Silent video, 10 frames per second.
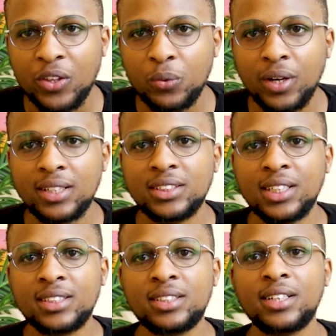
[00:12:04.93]
you can
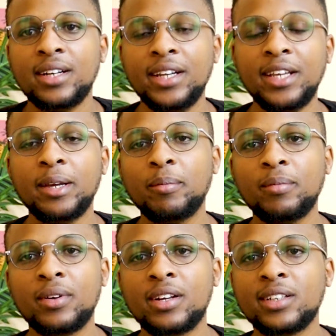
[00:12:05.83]
just
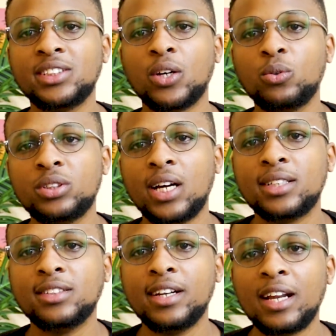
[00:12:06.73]
DM, reach out
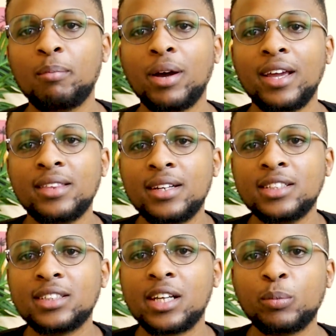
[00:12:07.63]
at the number in the
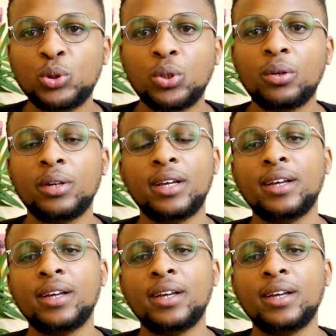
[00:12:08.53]
description,